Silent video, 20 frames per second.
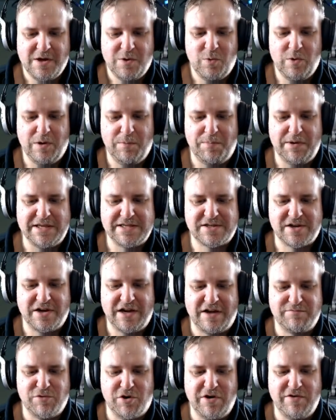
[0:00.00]
Will BlizzCon
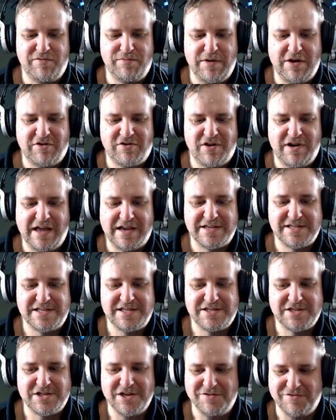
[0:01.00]
have more information on
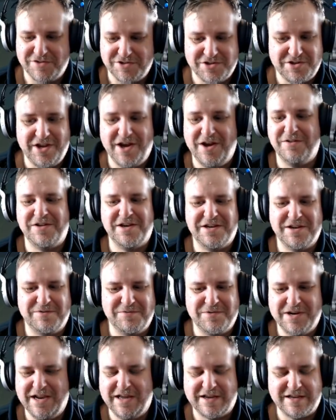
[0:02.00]
legacy servers? No, they
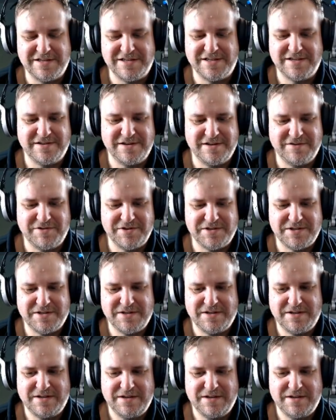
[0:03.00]
don't want legacy servers.